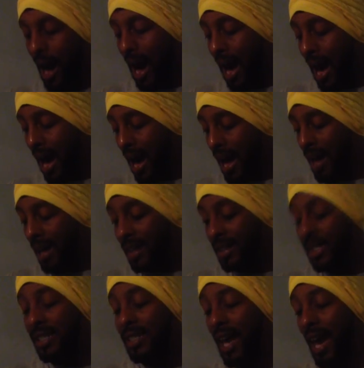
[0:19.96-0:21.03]
It
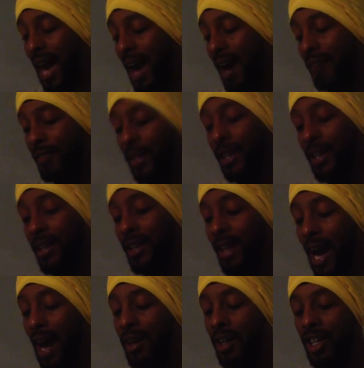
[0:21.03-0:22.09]
says, have ye
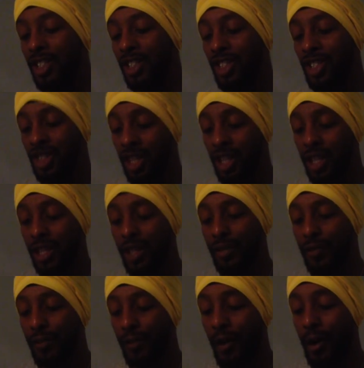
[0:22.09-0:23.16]
not
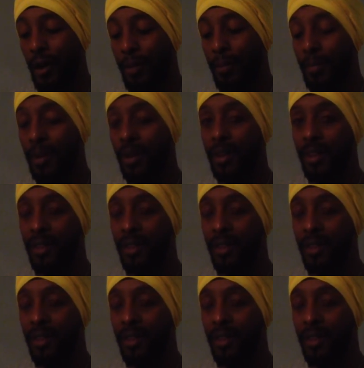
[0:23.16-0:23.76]
understood from